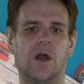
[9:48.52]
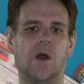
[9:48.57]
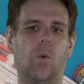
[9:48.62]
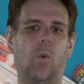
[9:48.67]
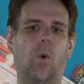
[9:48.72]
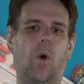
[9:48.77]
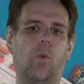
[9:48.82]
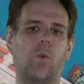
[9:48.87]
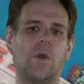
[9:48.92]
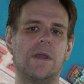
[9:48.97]

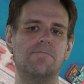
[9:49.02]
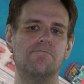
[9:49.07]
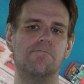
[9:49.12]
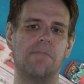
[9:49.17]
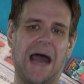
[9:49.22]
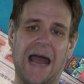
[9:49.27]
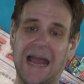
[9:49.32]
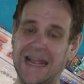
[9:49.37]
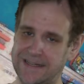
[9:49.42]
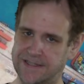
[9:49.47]
What we
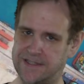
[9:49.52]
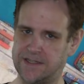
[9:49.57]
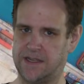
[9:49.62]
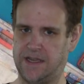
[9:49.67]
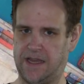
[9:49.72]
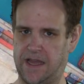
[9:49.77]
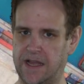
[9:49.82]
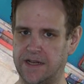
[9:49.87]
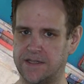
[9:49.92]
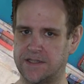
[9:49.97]
might
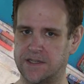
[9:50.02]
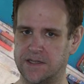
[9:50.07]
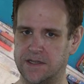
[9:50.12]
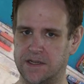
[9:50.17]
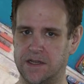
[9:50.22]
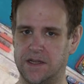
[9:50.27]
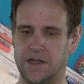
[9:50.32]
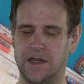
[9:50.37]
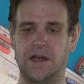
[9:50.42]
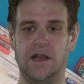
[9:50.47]
get
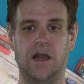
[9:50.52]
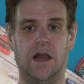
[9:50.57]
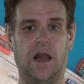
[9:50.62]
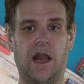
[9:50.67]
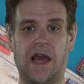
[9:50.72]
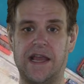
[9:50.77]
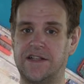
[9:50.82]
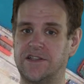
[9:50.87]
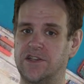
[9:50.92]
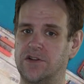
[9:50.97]

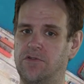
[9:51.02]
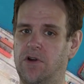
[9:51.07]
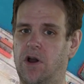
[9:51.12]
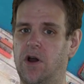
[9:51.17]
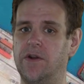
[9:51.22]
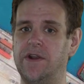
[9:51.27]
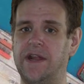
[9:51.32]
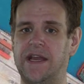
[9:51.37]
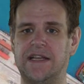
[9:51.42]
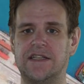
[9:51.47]
later
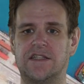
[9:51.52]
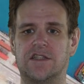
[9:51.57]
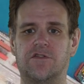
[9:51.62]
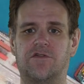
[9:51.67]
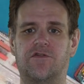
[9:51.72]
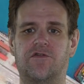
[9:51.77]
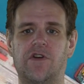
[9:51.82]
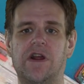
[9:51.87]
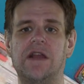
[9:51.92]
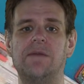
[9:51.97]
on is the
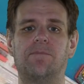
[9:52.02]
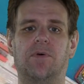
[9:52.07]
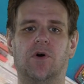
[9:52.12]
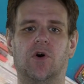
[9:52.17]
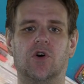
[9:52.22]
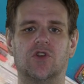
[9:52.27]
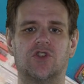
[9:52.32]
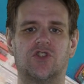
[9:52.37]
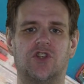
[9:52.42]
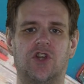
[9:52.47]
free
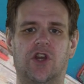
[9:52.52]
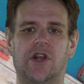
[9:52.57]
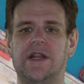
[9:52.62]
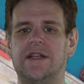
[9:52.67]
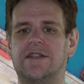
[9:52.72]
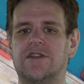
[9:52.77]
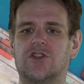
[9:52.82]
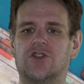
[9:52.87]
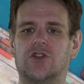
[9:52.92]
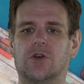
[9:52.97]
ports turn
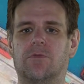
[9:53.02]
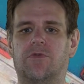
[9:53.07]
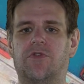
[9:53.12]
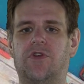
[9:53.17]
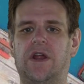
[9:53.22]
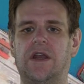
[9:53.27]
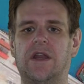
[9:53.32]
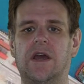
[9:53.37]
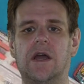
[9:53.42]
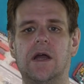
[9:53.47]
into
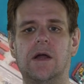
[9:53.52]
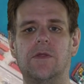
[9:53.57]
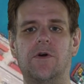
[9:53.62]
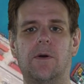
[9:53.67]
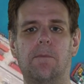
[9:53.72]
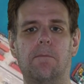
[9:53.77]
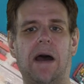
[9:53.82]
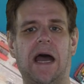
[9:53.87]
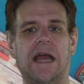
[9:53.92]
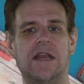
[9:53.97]
something
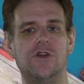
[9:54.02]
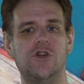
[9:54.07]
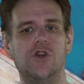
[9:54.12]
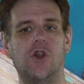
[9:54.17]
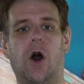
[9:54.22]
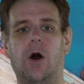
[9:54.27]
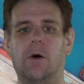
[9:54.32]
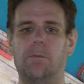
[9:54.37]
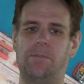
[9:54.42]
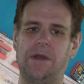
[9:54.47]
that might
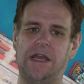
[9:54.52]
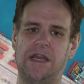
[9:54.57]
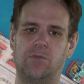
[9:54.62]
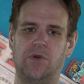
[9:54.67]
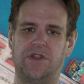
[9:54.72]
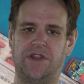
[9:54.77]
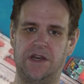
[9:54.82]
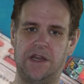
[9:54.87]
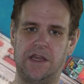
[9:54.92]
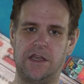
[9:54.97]
not be
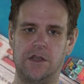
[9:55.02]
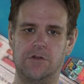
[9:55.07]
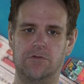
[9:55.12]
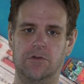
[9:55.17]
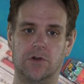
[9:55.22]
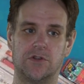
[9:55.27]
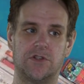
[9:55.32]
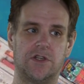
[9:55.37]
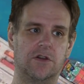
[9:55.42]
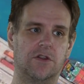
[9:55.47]
within EU
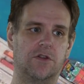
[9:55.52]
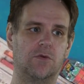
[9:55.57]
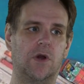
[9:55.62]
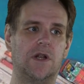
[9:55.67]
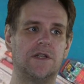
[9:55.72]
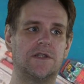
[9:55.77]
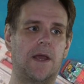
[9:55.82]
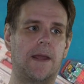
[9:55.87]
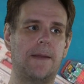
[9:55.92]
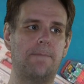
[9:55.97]
rules, in other
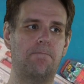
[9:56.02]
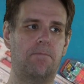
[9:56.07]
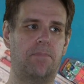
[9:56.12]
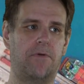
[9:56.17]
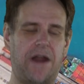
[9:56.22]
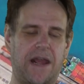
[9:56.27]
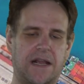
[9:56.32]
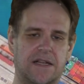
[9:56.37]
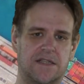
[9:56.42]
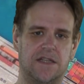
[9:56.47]
words, a
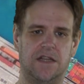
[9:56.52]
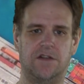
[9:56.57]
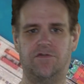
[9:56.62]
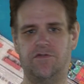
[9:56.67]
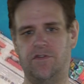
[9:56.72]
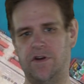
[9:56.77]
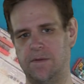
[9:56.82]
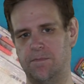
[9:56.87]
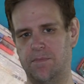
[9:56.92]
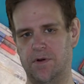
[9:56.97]
Brexit
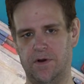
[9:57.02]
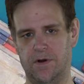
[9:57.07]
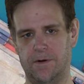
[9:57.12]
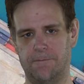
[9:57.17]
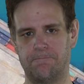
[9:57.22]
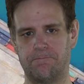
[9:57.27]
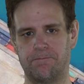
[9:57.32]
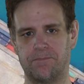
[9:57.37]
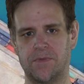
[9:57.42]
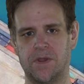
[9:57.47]
free port.
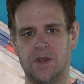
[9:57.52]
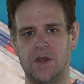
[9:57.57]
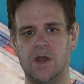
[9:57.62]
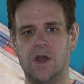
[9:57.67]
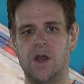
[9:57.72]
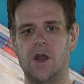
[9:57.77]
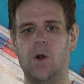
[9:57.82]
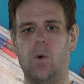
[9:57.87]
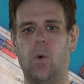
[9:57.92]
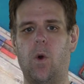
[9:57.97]

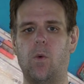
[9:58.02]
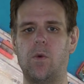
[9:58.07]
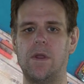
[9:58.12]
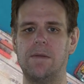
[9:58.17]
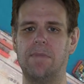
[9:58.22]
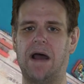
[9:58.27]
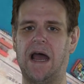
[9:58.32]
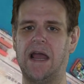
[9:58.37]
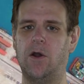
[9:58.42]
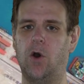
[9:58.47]
What we
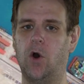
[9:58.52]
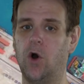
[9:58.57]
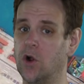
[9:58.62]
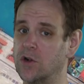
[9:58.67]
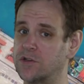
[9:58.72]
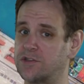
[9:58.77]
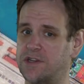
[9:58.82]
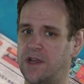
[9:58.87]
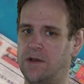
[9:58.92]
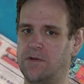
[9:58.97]
might
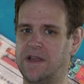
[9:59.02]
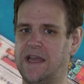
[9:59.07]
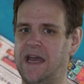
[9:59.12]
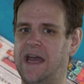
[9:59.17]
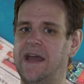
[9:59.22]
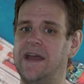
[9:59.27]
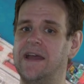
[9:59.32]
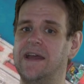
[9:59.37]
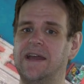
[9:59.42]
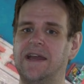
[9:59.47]
also
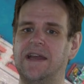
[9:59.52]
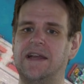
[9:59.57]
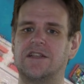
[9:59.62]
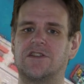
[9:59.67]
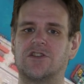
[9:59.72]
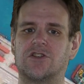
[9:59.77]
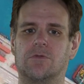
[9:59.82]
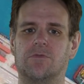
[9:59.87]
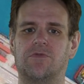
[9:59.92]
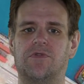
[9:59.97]
get is
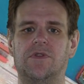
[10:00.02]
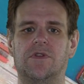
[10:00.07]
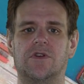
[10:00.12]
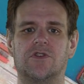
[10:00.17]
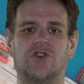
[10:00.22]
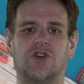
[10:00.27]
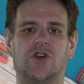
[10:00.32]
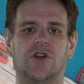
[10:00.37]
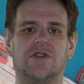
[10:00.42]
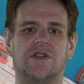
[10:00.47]
something that
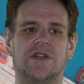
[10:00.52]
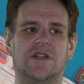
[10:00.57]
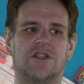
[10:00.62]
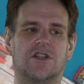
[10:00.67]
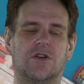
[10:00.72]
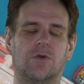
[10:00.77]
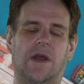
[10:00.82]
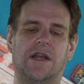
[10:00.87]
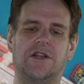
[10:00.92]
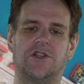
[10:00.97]
turns
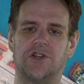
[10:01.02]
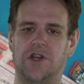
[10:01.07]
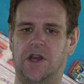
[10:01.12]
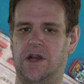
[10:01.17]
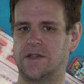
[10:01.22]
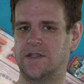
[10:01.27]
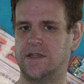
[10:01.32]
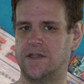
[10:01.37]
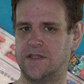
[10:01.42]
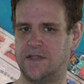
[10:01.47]
into a
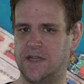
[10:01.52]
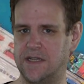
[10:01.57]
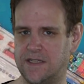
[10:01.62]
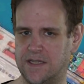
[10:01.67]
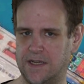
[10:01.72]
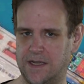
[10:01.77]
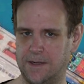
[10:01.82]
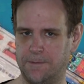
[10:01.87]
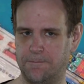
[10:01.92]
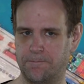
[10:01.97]
charter
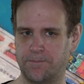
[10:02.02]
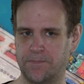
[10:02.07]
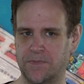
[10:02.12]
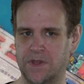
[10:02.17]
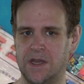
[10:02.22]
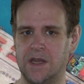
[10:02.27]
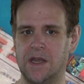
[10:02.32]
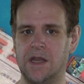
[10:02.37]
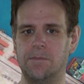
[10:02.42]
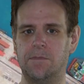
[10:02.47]
city.
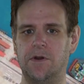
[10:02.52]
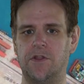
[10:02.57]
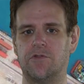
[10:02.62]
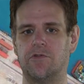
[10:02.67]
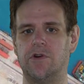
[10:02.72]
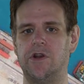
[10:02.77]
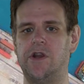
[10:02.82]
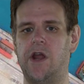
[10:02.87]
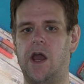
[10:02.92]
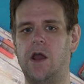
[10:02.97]
But there
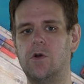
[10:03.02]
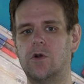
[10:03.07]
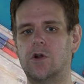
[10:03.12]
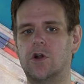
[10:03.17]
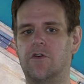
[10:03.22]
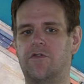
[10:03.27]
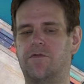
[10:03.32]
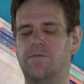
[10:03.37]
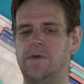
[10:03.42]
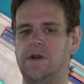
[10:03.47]
are no
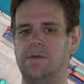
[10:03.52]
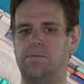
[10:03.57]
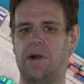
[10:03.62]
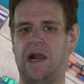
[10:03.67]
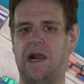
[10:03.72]
government